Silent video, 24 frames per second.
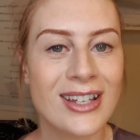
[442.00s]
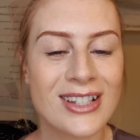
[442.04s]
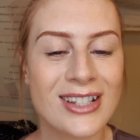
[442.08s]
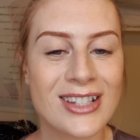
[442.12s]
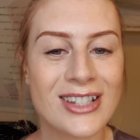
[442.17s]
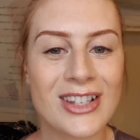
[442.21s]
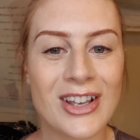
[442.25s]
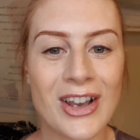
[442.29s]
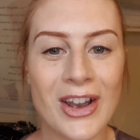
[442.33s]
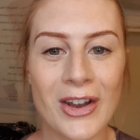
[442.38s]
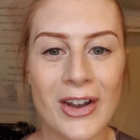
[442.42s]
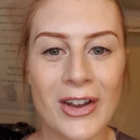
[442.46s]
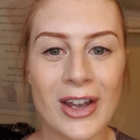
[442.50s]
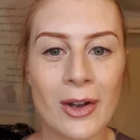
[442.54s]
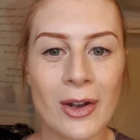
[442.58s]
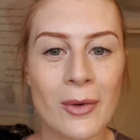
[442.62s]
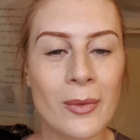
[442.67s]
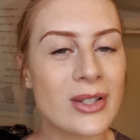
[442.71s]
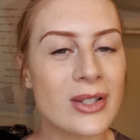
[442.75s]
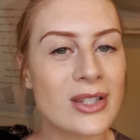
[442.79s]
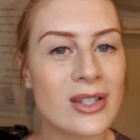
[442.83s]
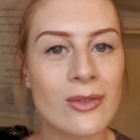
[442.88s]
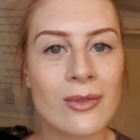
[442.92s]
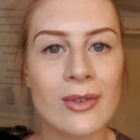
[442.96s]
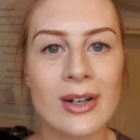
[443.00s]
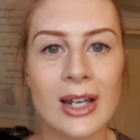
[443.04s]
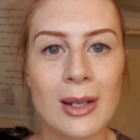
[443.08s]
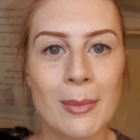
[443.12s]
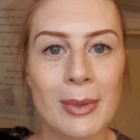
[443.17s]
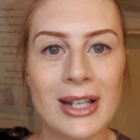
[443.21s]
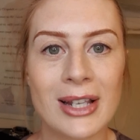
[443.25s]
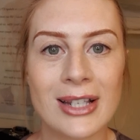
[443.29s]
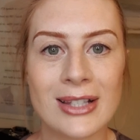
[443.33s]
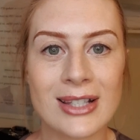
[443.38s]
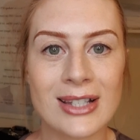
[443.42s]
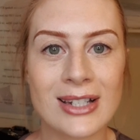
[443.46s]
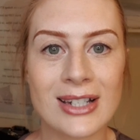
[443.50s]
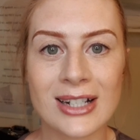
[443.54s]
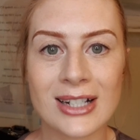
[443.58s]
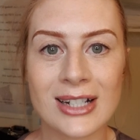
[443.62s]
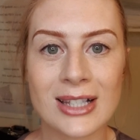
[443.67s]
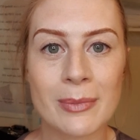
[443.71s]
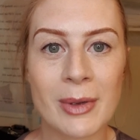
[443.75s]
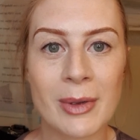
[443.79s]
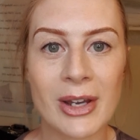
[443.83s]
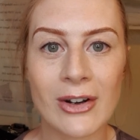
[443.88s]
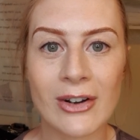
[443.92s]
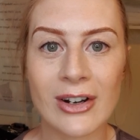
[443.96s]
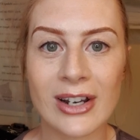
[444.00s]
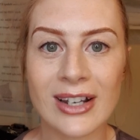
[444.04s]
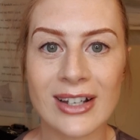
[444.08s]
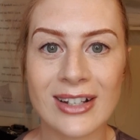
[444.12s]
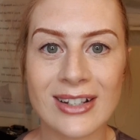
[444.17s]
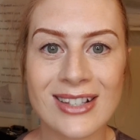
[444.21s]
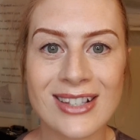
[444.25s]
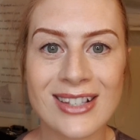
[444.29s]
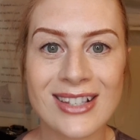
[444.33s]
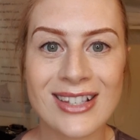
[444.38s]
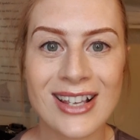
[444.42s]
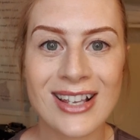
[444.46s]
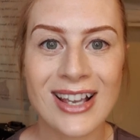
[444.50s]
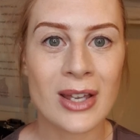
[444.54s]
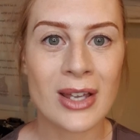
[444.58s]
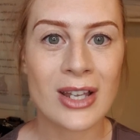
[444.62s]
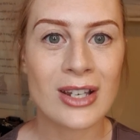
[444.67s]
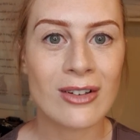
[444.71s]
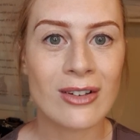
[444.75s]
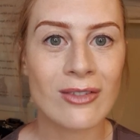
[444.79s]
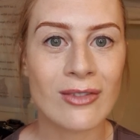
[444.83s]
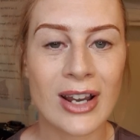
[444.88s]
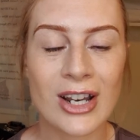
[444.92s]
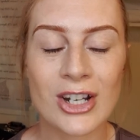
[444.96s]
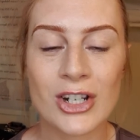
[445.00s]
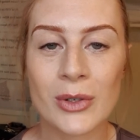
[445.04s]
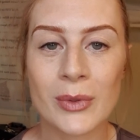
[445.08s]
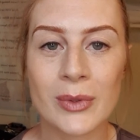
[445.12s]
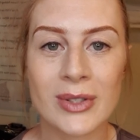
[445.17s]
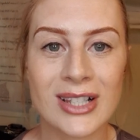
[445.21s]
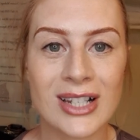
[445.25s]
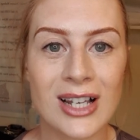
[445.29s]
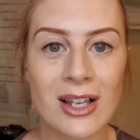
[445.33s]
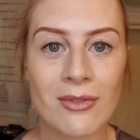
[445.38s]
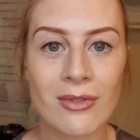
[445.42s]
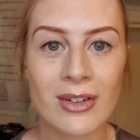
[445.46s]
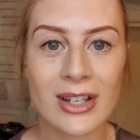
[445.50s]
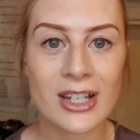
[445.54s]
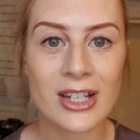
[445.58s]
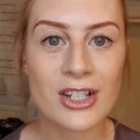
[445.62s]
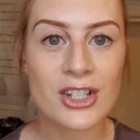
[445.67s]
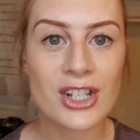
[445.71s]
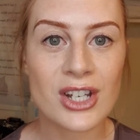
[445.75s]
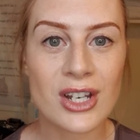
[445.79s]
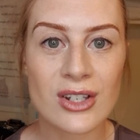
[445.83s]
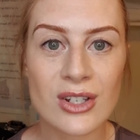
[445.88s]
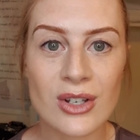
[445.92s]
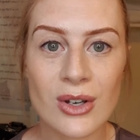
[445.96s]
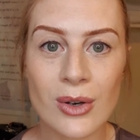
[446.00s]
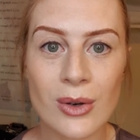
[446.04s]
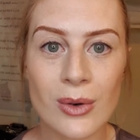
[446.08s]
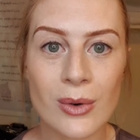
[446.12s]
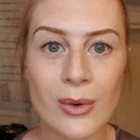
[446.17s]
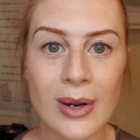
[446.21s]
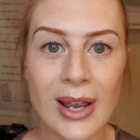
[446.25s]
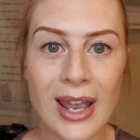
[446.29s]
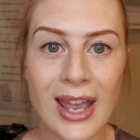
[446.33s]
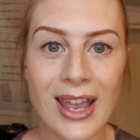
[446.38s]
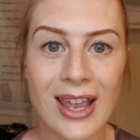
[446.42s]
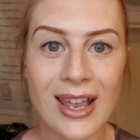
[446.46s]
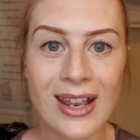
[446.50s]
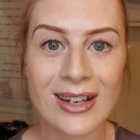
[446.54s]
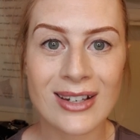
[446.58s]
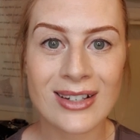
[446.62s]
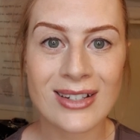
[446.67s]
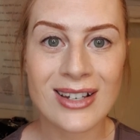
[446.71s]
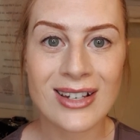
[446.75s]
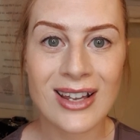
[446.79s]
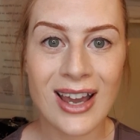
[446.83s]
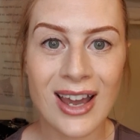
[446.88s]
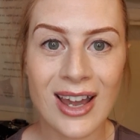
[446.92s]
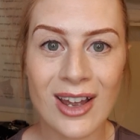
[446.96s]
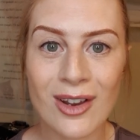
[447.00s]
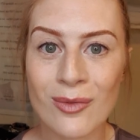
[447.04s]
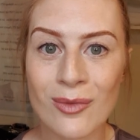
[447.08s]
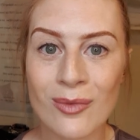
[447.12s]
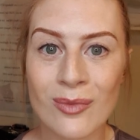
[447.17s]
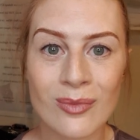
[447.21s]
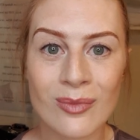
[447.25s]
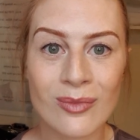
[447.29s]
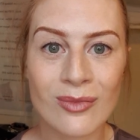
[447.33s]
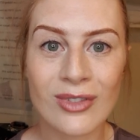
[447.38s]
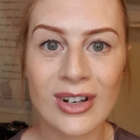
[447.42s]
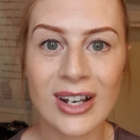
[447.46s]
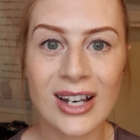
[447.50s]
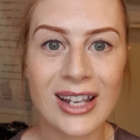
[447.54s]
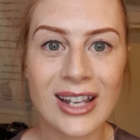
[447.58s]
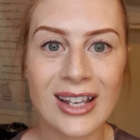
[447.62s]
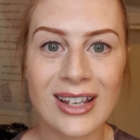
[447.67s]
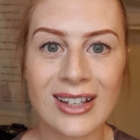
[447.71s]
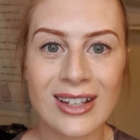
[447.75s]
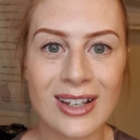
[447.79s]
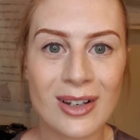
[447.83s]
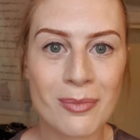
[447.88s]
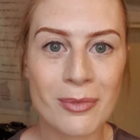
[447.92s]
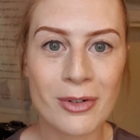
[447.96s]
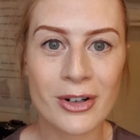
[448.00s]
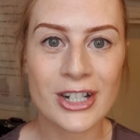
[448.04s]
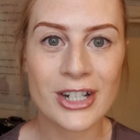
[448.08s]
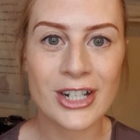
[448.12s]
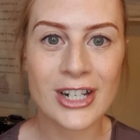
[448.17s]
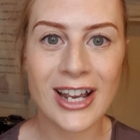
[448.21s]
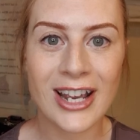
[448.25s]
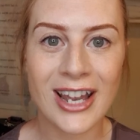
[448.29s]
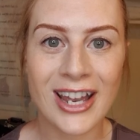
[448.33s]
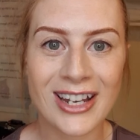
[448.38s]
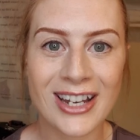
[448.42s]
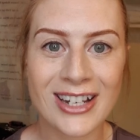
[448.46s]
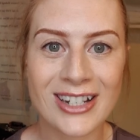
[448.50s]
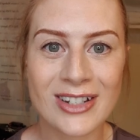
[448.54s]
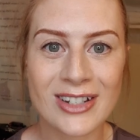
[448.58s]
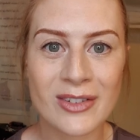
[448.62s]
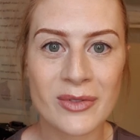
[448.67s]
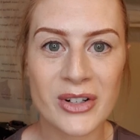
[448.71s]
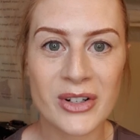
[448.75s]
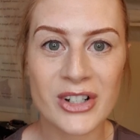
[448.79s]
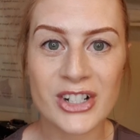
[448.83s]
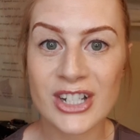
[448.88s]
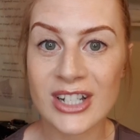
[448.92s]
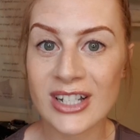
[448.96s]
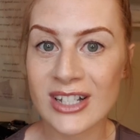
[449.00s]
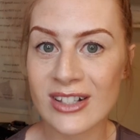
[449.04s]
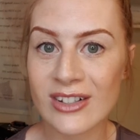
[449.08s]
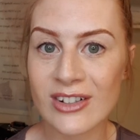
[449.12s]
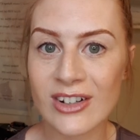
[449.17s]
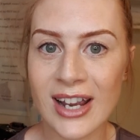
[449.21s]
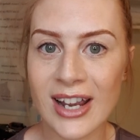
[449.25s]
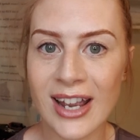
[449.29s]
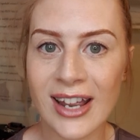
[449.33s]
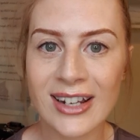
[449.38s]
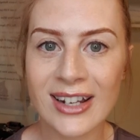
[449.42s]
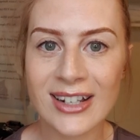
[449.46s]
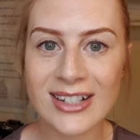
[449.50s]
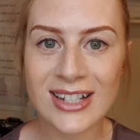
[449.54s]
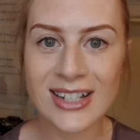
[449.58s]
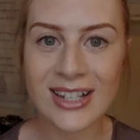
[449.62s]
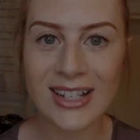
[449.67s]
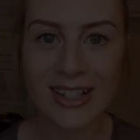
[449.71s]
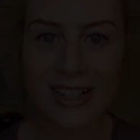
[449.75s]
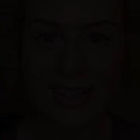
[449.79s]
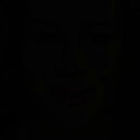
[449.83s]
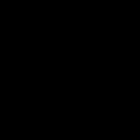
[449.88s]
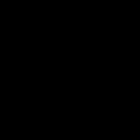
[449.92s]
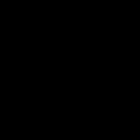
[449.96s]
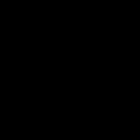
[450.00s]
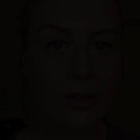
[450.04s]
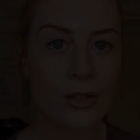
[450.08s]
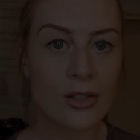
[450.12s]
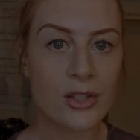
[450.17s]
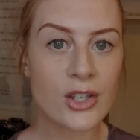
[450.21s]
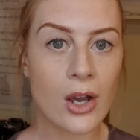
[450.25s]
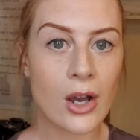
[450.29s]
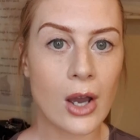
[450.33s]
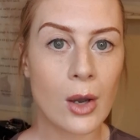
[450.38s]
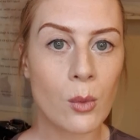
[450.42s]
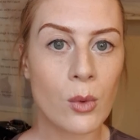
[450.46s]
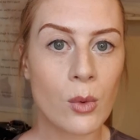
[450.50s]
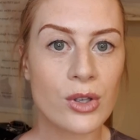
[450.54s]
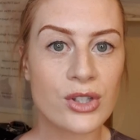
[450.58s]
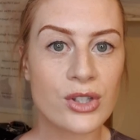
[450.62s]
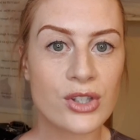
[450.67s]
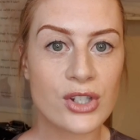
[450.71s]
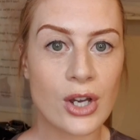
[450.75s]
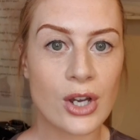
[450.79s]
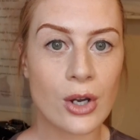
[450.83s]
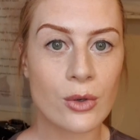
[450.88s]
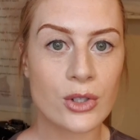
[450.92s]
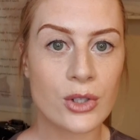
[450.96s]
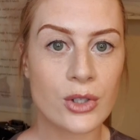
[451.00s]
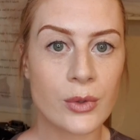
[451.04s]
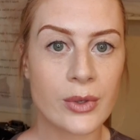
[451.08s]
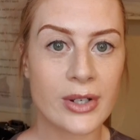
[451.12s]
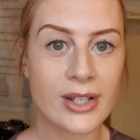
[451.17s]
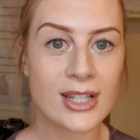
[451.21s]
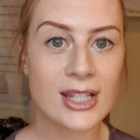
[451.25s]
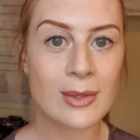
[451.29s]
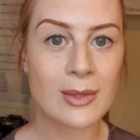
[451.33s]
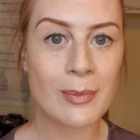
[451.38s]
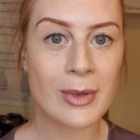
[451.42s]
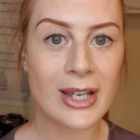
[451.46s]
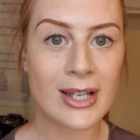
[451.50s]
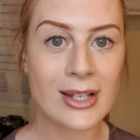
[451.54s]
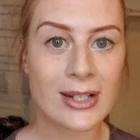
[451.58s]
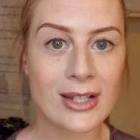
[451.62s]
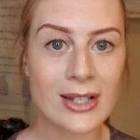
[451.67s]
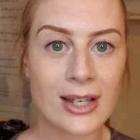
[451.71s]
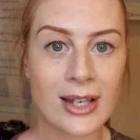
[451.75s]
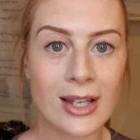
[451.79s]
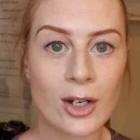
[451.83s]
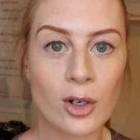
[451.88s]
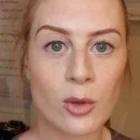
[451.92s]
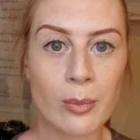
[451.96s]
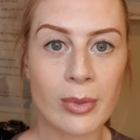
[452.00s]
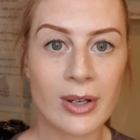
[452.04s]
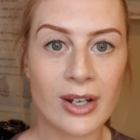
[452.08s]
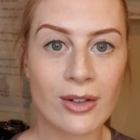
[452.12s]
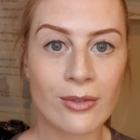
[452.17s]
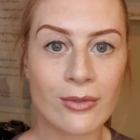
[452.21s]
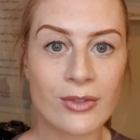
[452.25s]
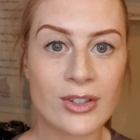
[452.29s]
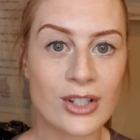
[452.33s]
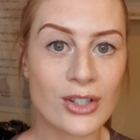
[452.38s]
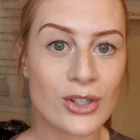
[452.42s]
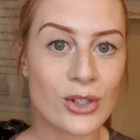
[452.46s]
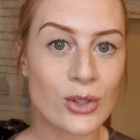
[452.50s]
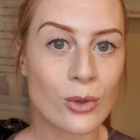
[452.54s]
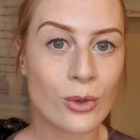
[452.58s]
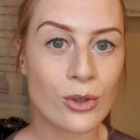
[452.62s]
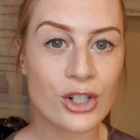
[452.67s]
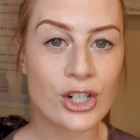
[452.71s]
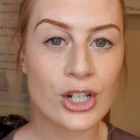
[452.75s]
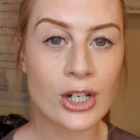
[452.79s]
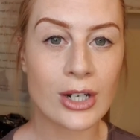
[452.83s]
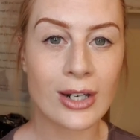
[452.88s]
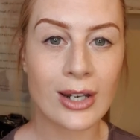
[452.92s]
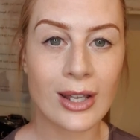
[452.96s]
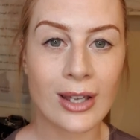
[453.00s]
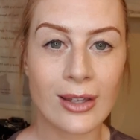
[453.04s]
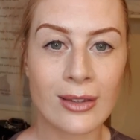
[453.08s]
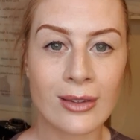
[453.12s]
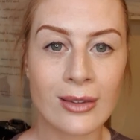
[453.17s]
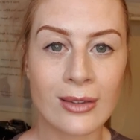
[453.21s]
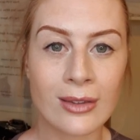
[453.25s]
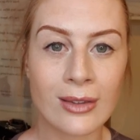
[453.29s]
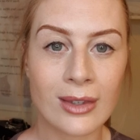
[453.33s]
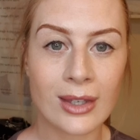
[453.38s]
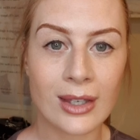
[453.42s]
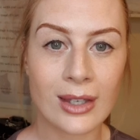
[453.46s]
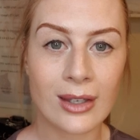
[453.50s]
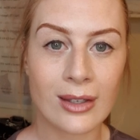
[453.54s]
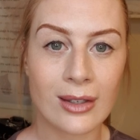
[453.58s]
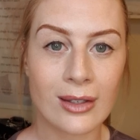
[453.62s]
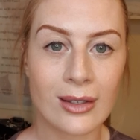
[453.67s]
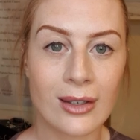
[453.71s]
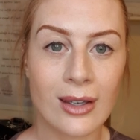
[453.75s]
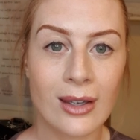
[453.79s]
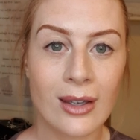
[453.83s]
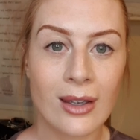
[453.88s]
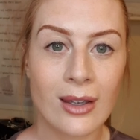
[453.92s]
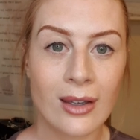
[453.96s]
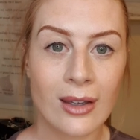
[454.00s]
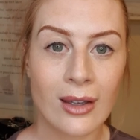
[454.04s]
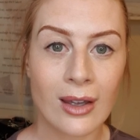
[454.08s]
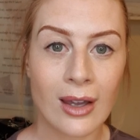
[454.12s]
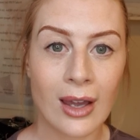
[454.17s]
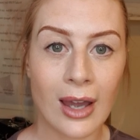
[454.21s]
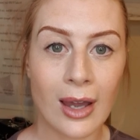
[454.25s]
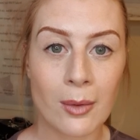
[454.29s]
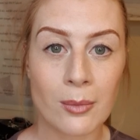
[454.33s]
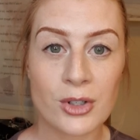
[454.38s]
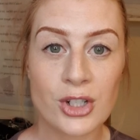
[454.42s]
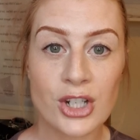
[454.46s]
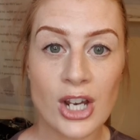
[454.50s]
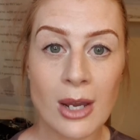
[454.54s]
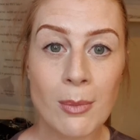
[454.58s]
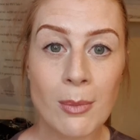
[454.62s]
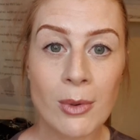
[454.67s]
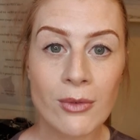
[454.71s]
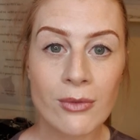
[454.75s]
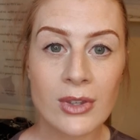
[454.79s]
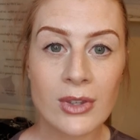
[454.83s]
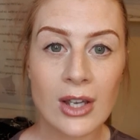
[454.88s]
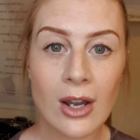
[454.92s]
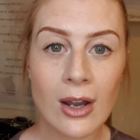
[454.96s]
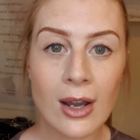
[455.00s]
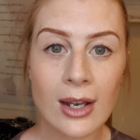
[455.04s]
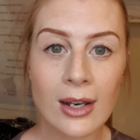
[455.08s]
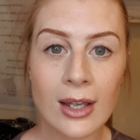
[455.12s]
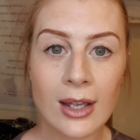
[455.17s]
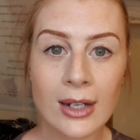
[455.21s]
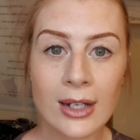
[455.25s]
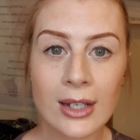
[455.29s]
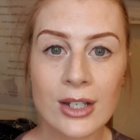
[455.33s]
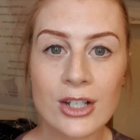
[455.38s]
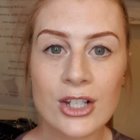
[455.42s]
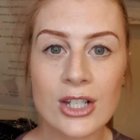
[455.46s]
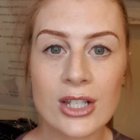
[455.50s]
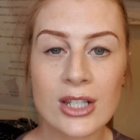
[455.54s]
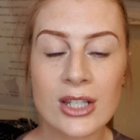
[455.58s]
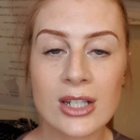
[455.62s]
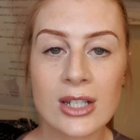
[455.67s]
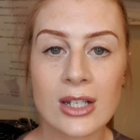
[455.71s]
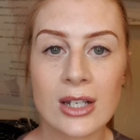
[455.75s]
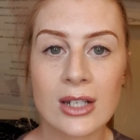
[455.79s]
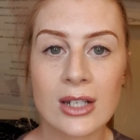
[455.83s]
So it was a really pleasant experience. Rachel was lovely and gentle, and I really appreciate what she's created here. So I was told to expect a little bit of distortion in the shape of the eyeliner, just